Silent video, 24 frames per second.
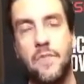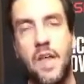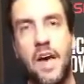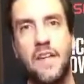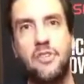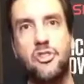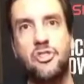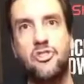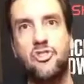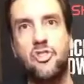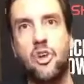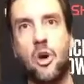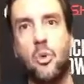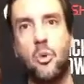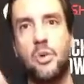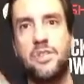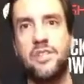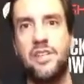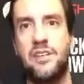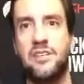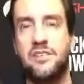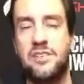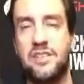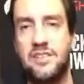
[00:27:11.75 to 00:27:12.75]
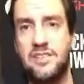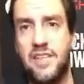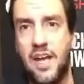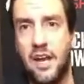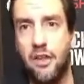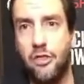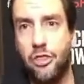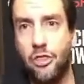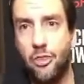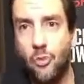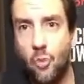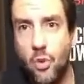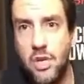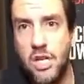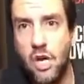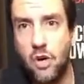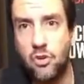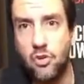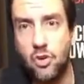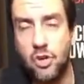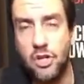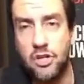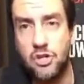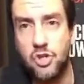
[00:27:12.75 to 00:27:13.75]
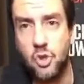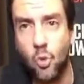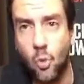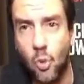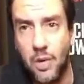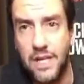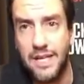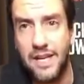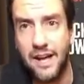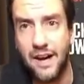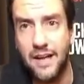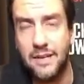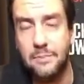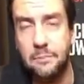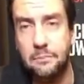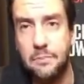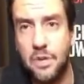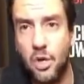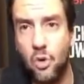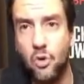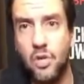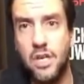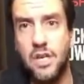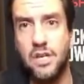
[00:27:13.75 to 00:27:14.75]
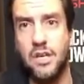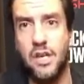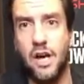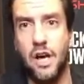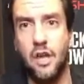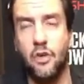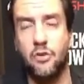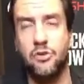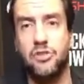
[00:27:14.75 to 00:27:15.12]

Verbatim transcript: I just saw where Tennessee's got a $329 million